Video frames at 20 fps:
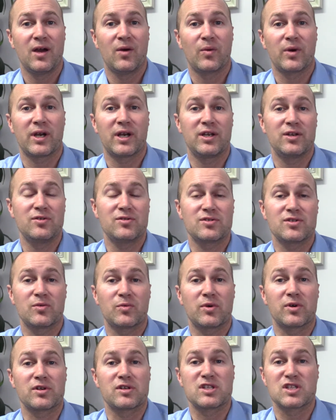when I use the
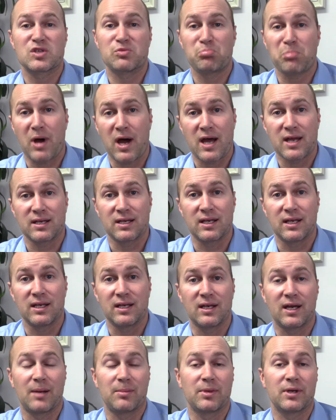word
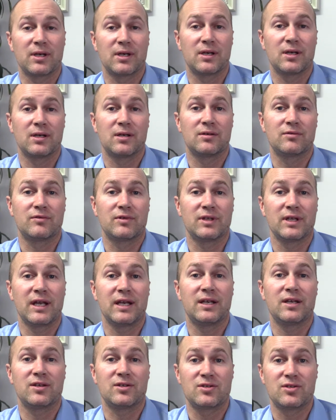spondy, I'm going to
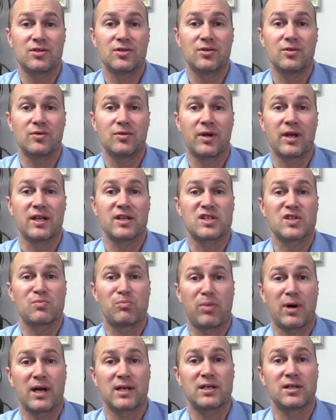relate it to a
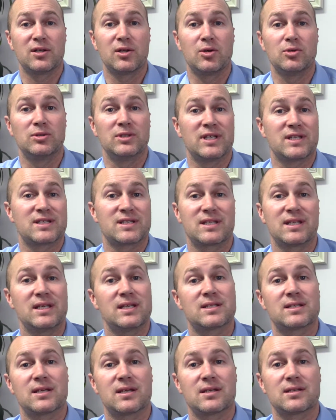
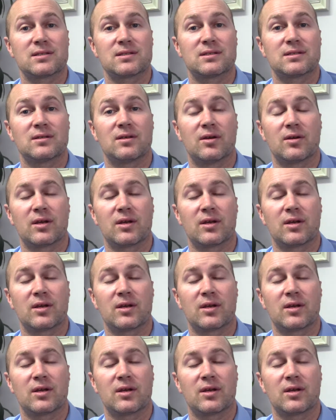spondylolisthesis.